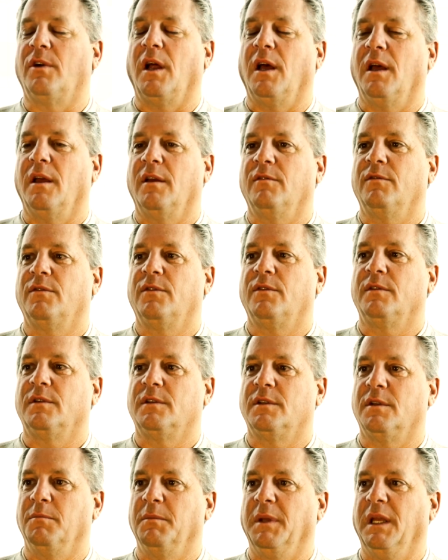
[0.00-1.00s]
drive
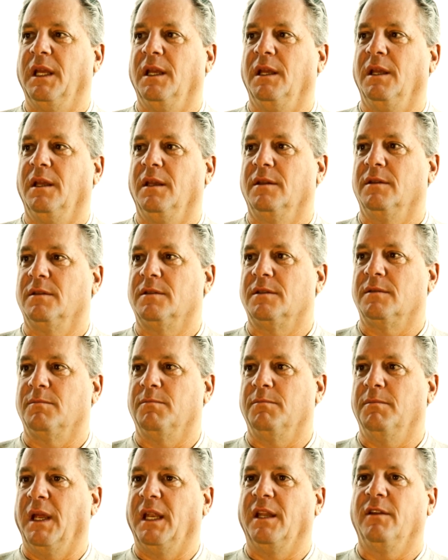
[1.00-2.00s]
to me is
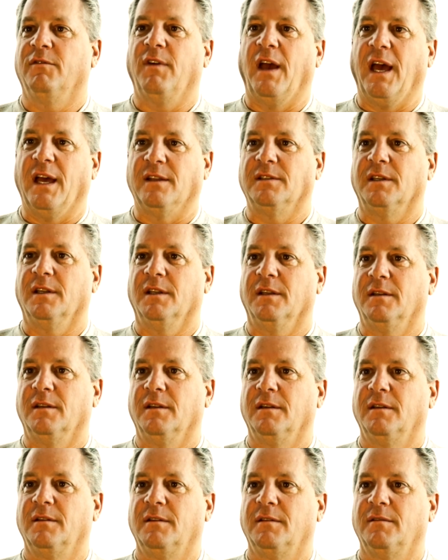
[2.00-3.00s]
many faceted.
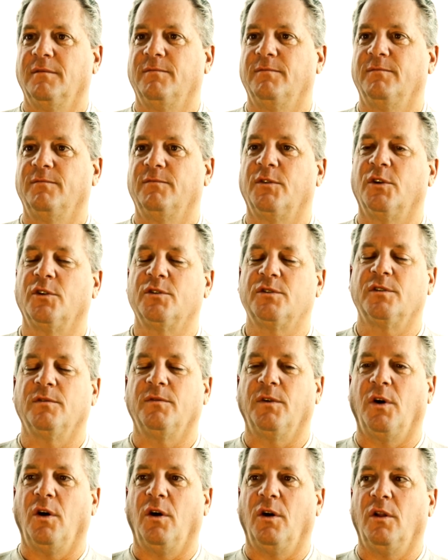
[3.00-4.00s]
First
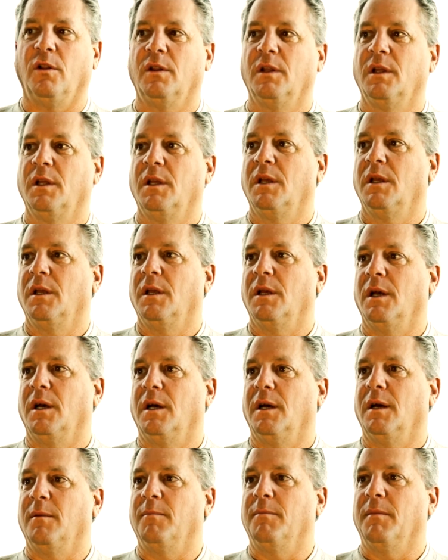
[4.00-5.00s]
of all,
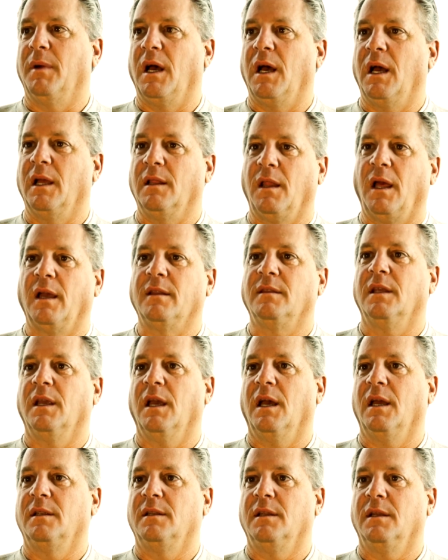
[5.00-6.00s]
I like
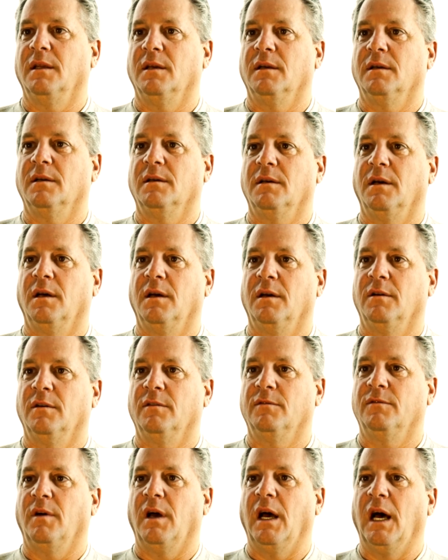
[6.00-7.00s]
the idea
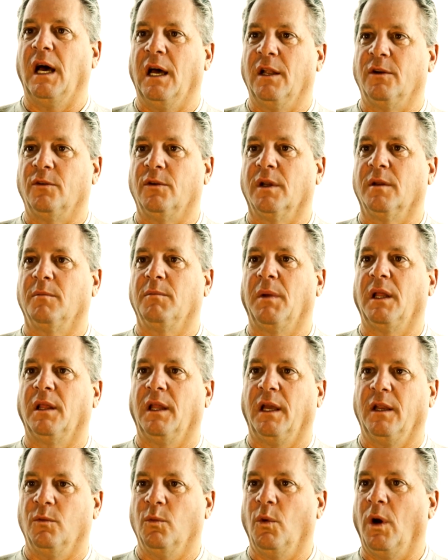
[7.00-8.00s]
of honoring my
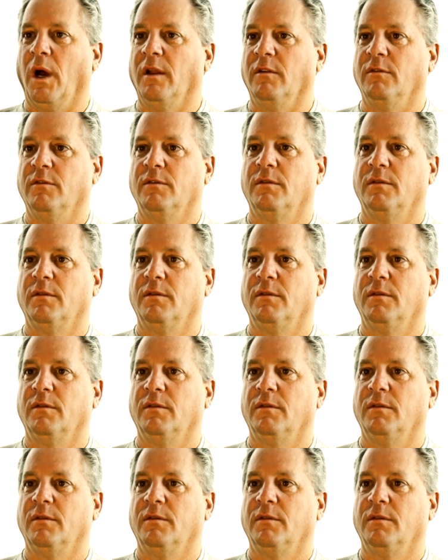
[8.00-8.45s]
late wife.